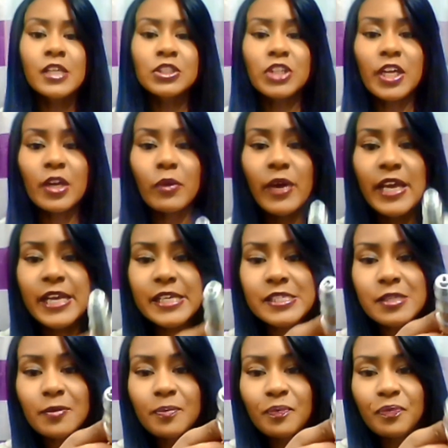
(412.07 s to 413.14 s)
So
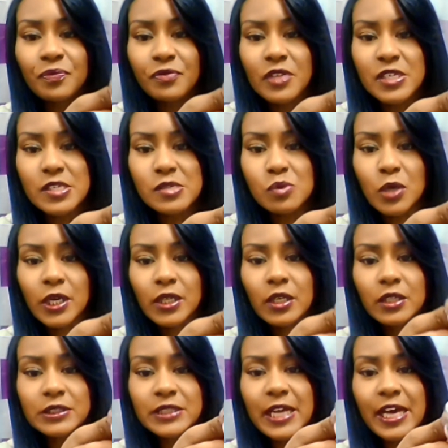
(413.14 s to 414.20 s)
anyways, this is what it
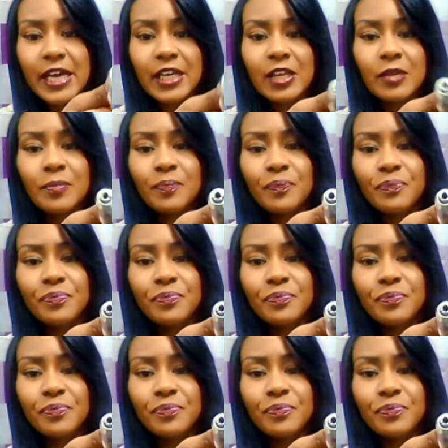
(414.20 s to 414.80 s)
looks like.